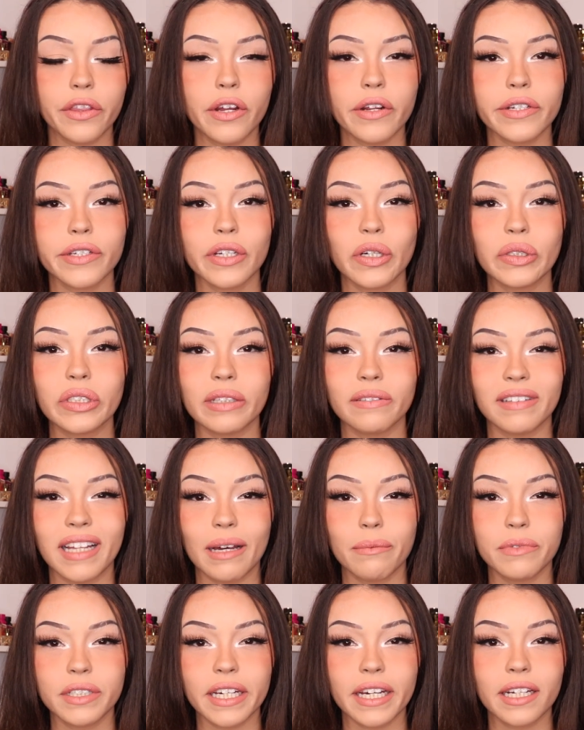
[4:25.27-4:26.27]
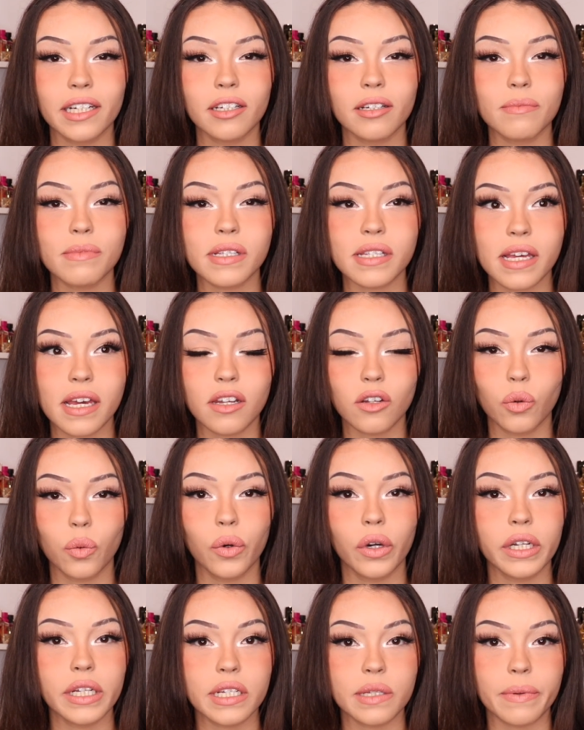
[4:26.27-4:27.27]
There's notes of labdanum,
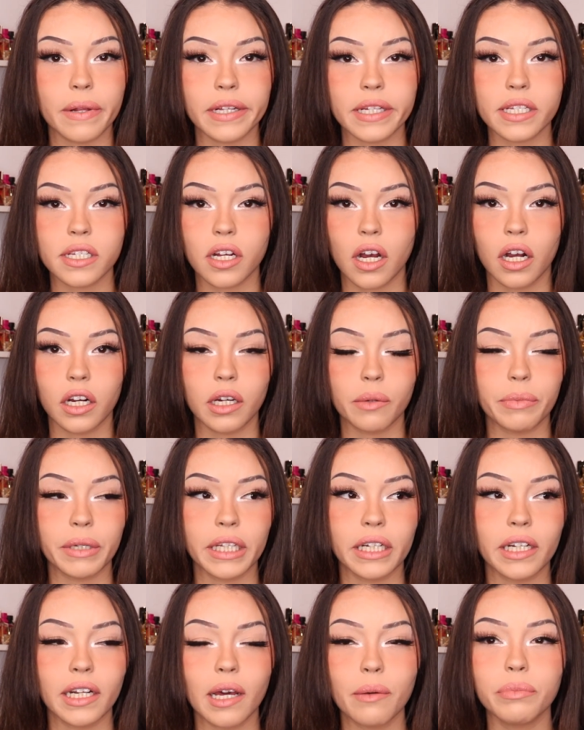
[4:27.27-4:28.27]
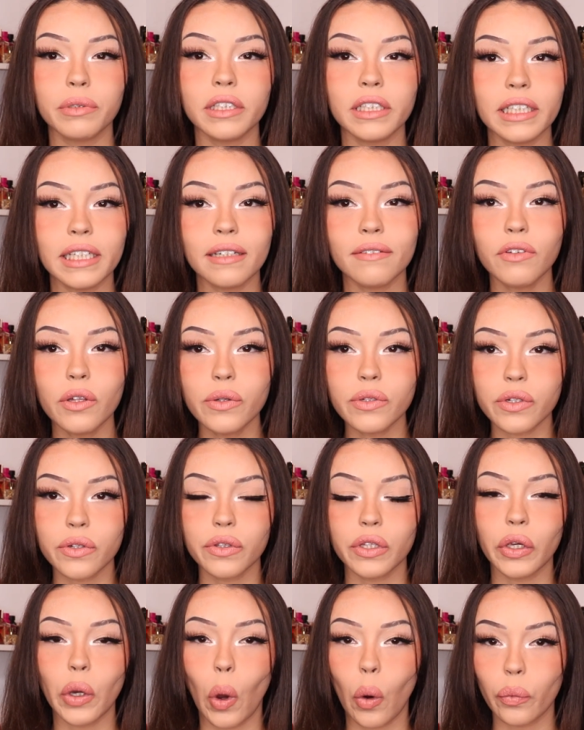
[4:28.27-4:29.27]
sandalwood, as well as tonka bean, and I believe those are
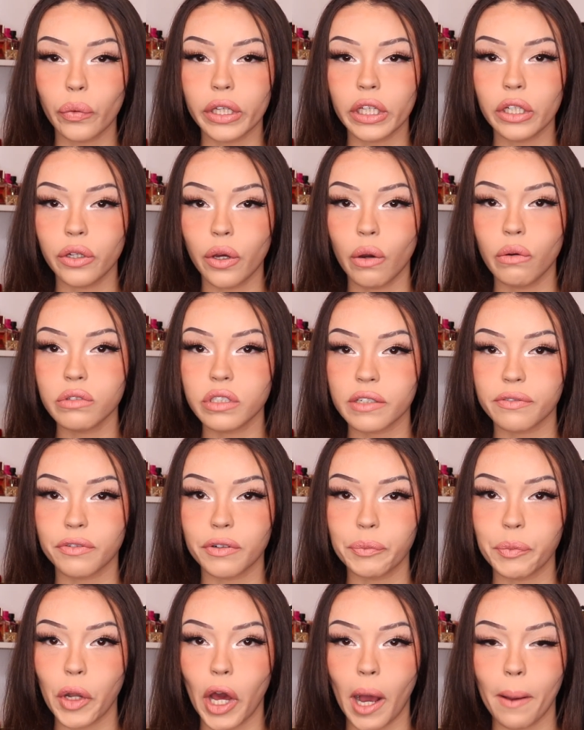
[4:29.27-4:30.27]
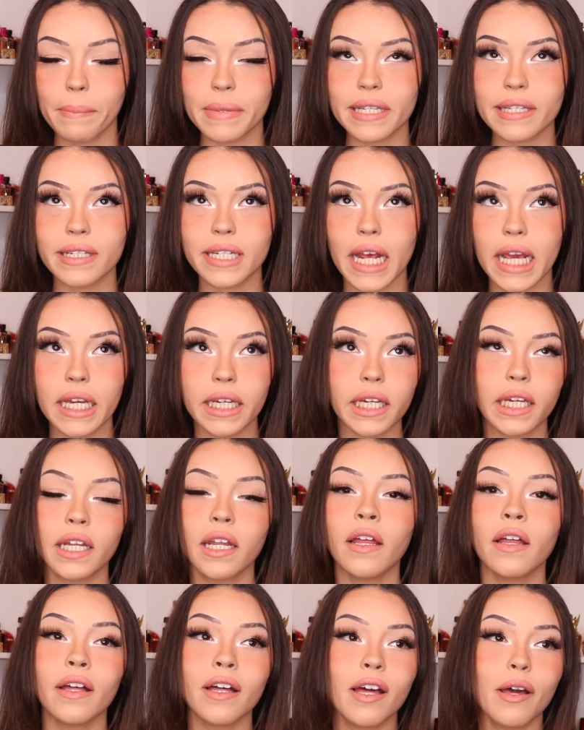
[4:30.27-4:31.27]
the only notes if I'm not mistaken,
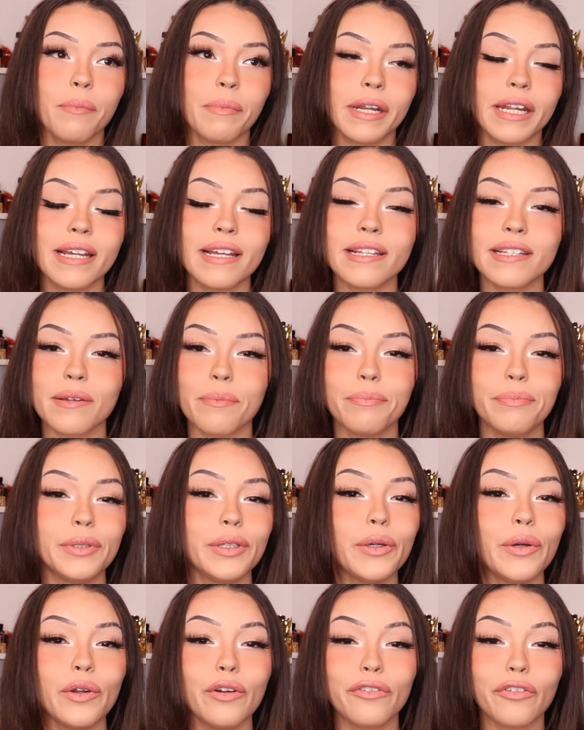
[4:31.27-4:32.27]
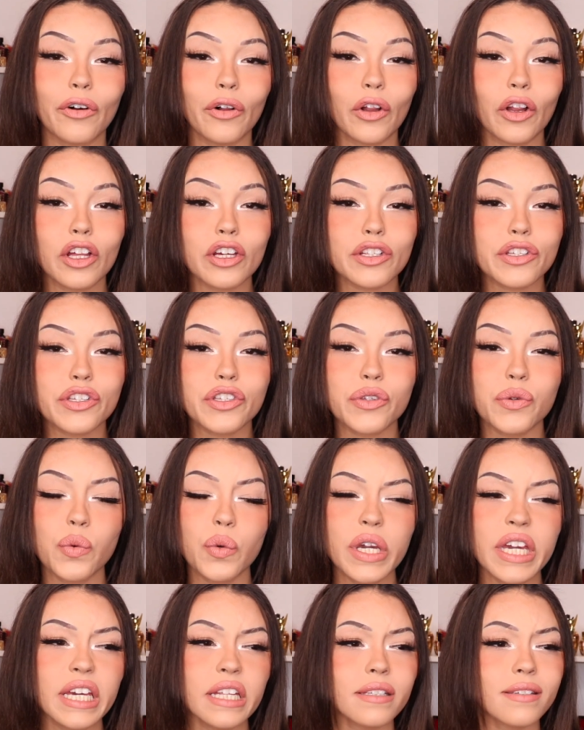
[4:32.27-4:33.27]
but it is a beautiful,
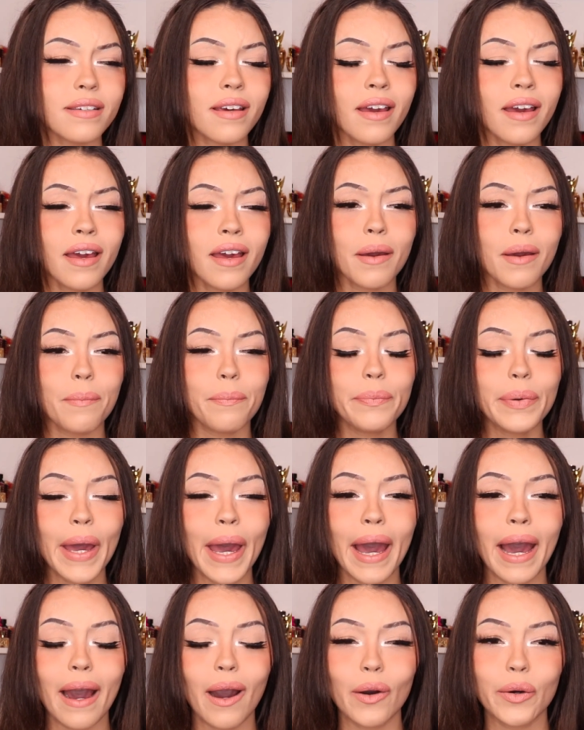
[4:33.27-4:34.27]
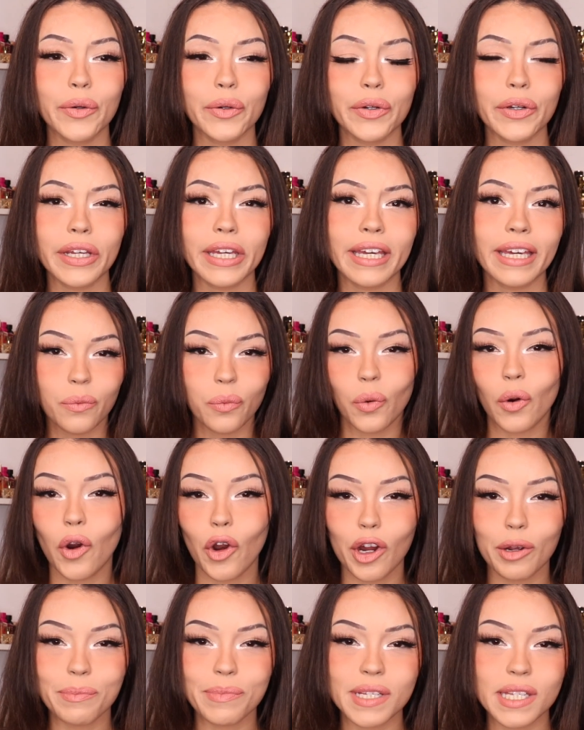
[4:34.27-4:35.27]
sweet, powdery,
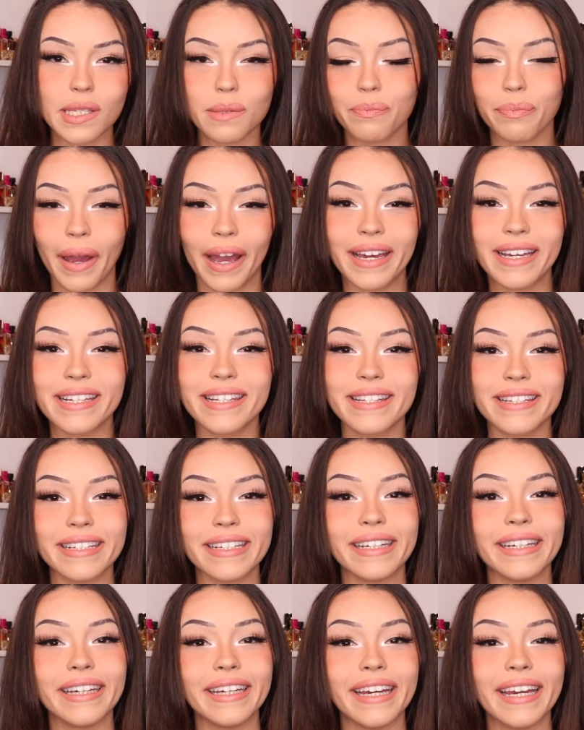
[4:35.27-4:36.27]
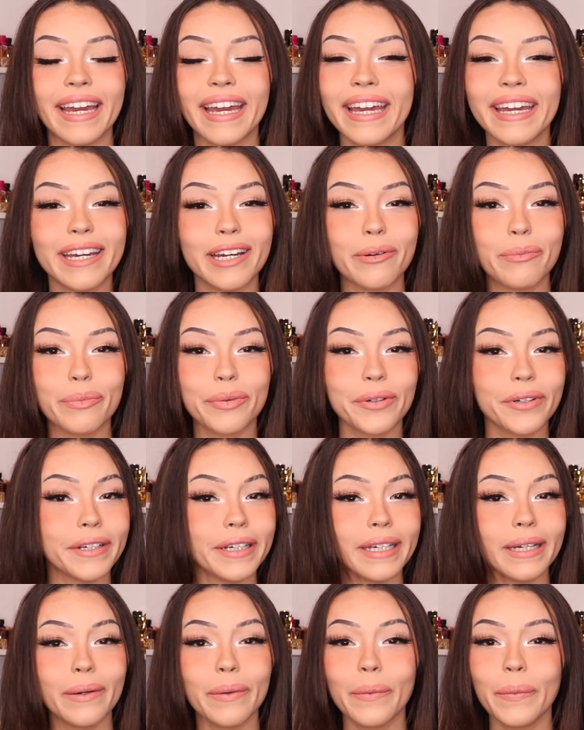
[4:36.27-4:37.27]
warm, spicy,
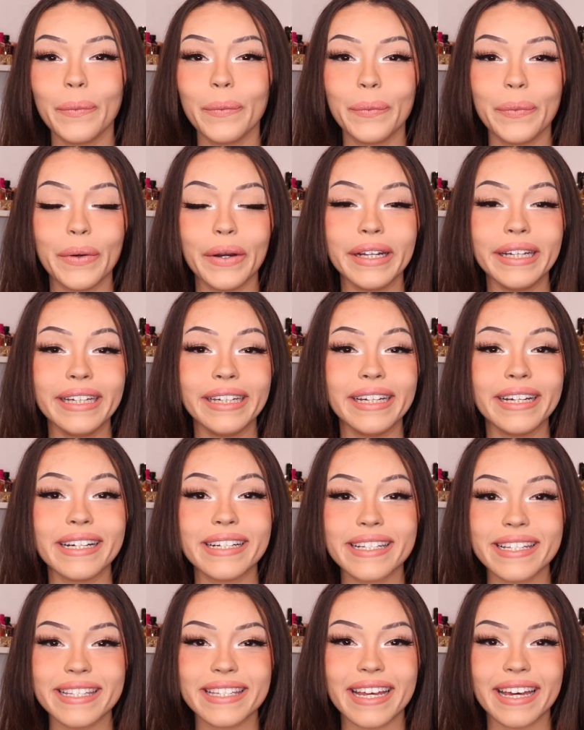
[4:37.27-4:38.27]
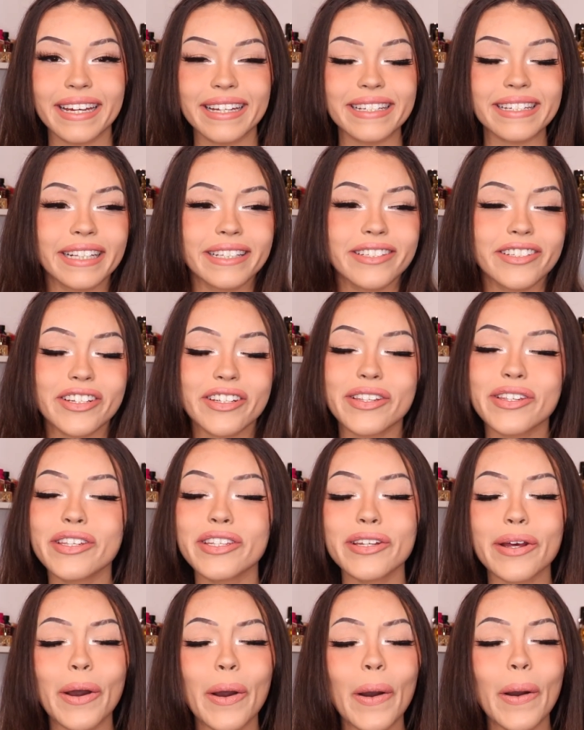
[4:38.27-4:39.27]
ambery, woody scent. It's just
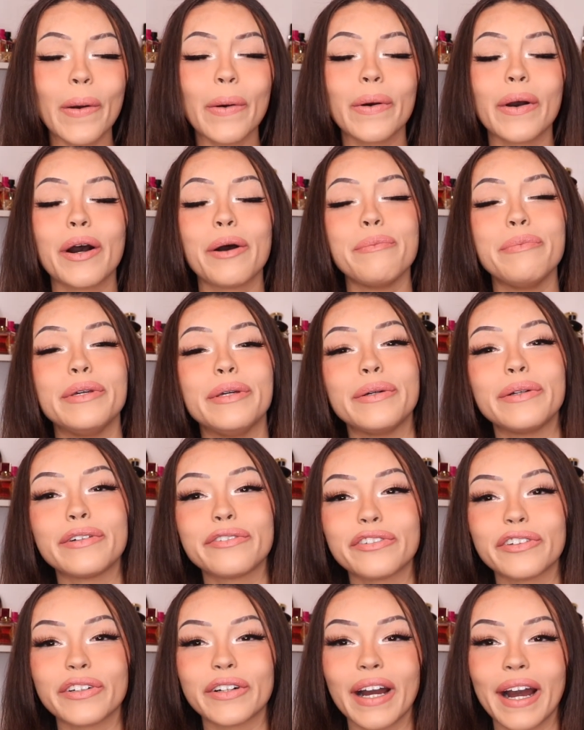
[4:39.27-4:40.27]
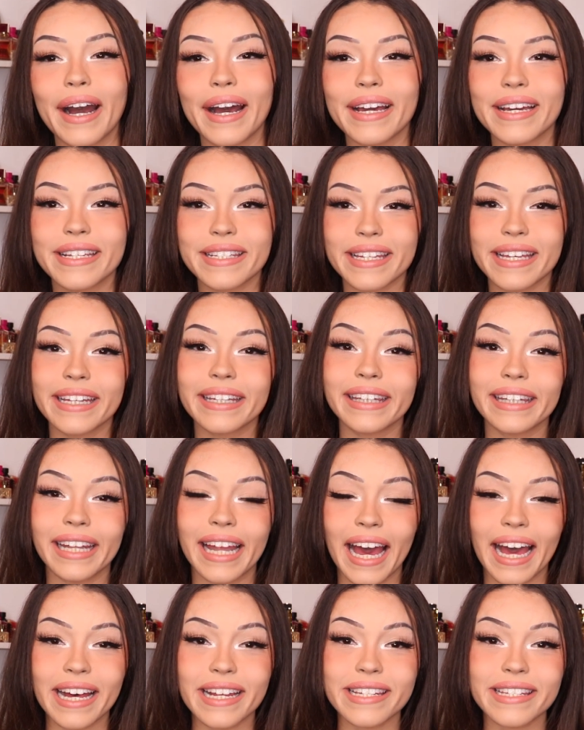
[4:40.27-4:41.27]
so beautiful, guys. It
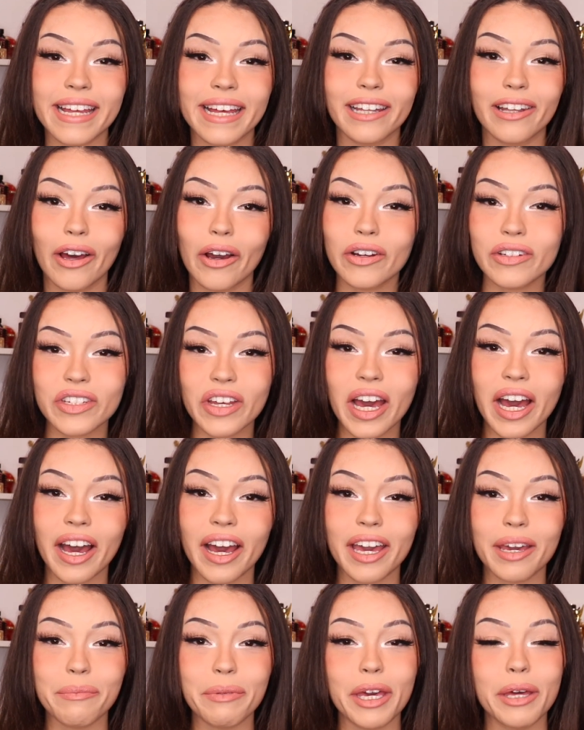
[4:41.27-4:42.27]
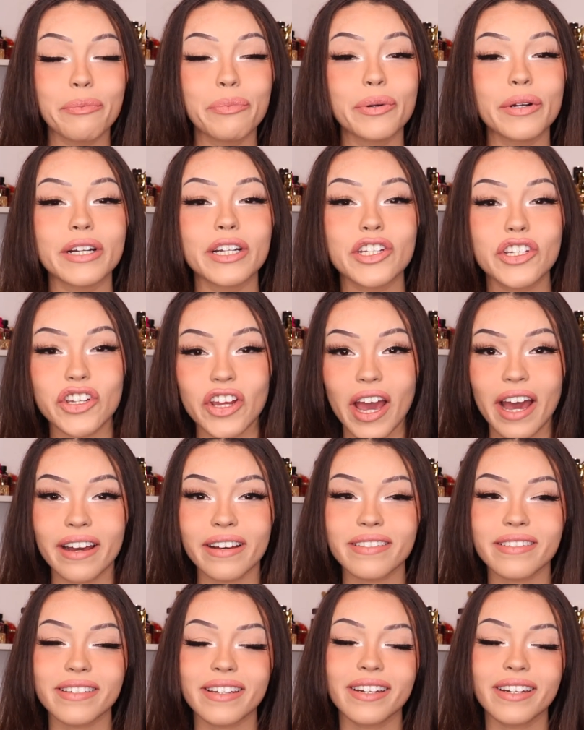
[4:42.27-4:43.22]
lasts a long time. It projects.